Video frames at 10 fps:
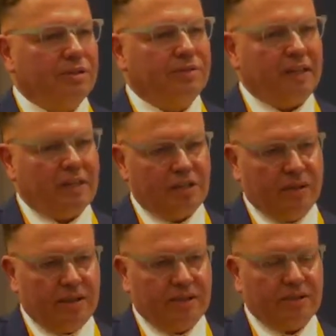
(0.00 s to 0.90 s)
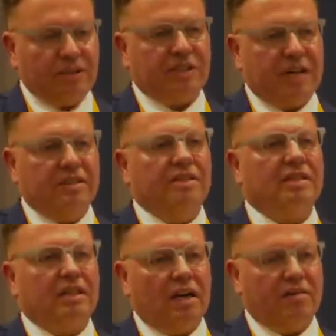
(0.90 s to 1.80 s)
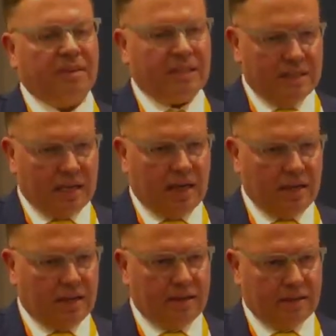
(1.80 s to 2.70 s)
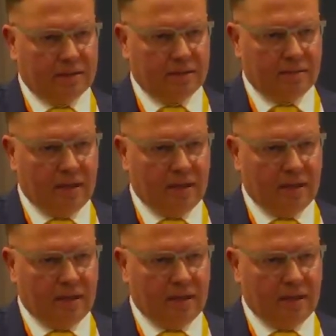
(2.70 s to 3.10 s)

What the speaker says: fluctuations and changes in governments than other things.